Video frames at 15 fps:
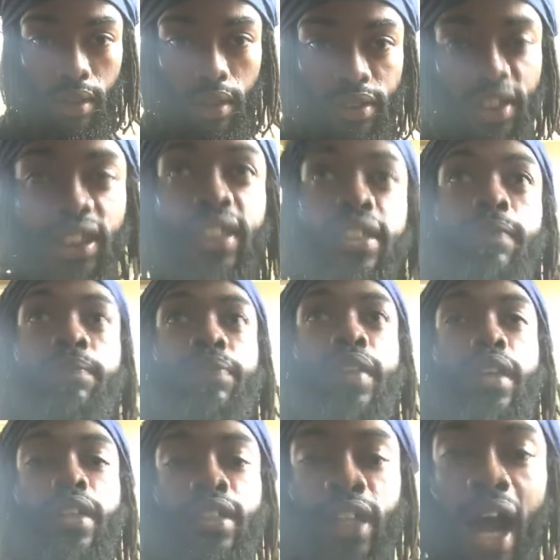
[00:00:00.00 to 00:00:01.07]
See,
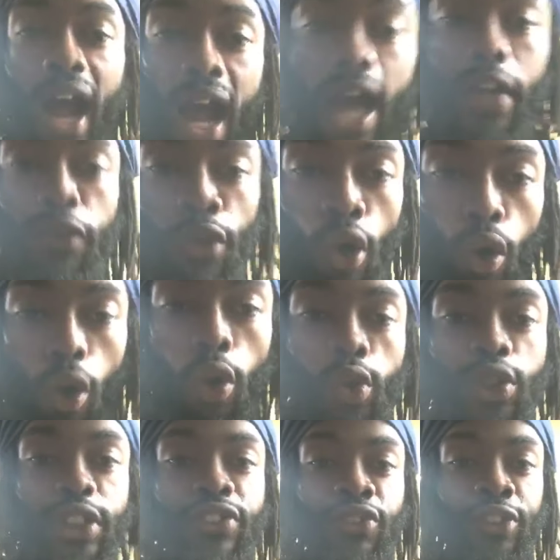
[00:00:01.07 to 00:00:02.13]
God
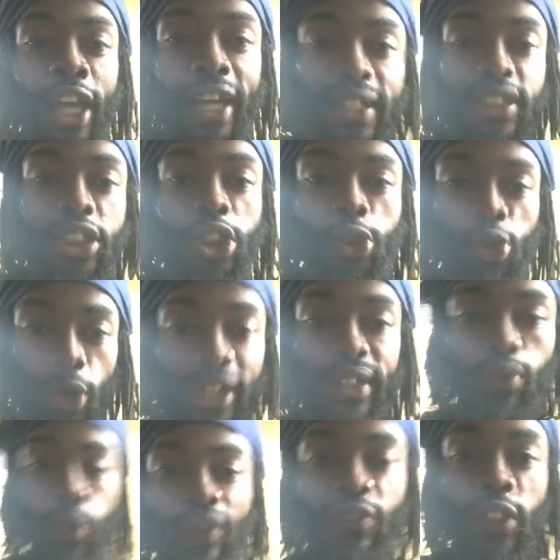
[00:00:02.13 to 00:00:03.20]
knows there's a
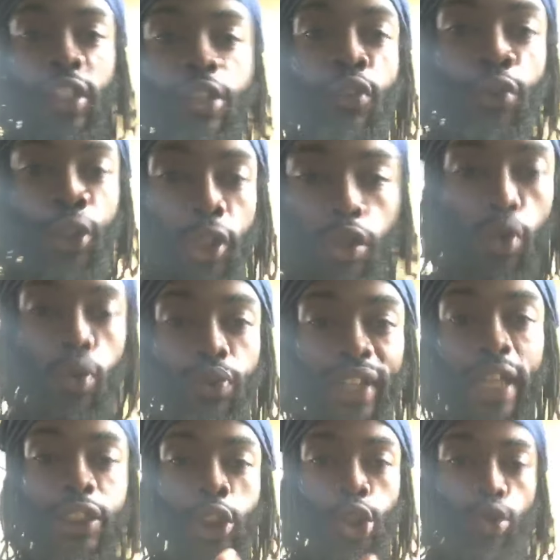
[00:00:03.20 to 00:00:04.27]
strength within you
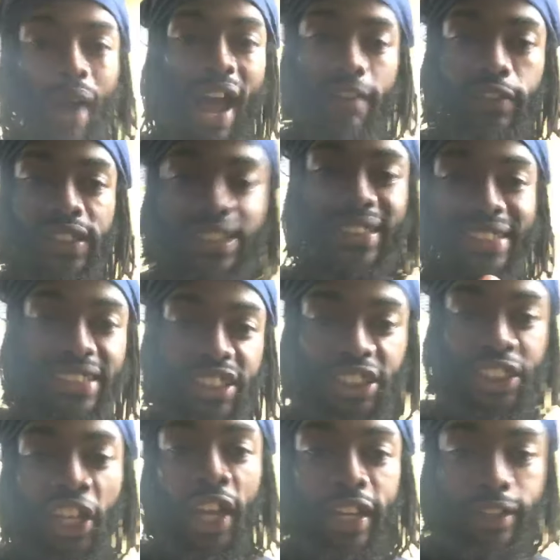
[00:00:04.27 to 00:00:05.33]
that you haven't seen
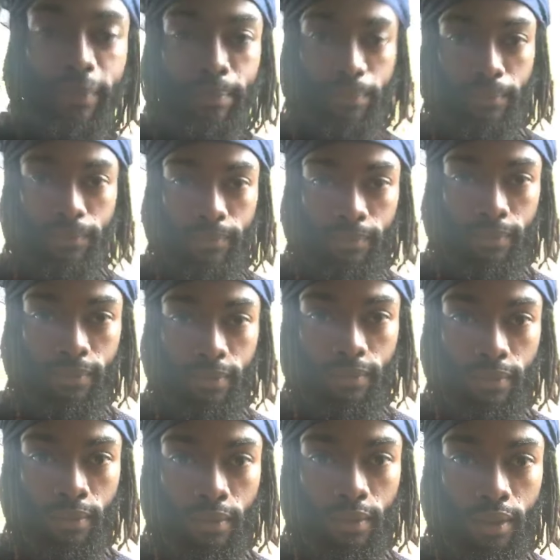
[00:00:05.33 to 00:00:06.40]
yet.
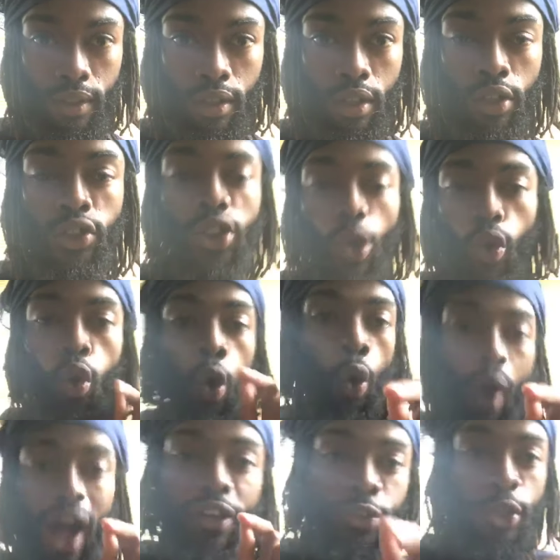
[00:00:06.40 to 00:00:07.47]
So who
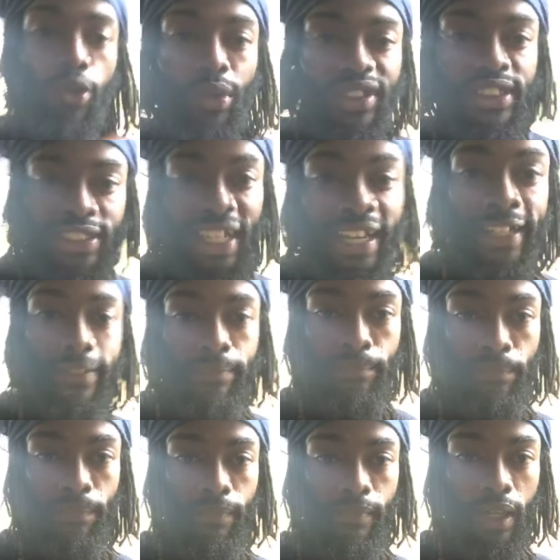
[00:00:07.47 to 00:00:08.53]
are you to say
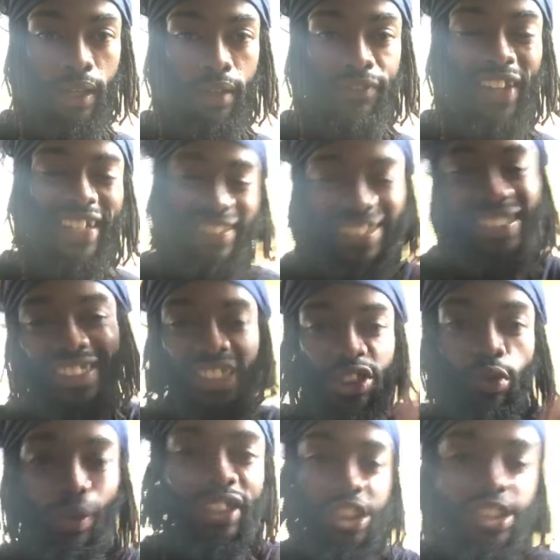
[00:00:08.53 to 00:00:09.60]
that this
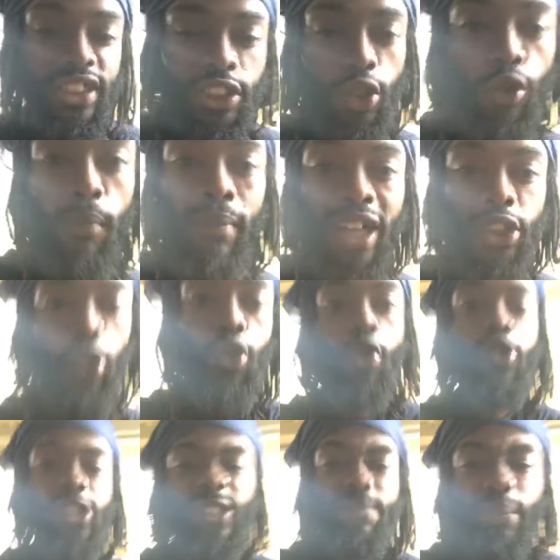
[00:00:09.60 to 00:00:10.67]
situation is too much on your
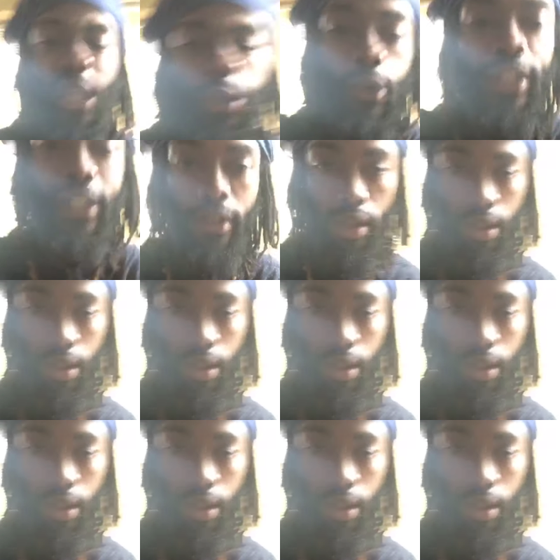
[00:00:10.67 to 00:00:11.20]
spirit?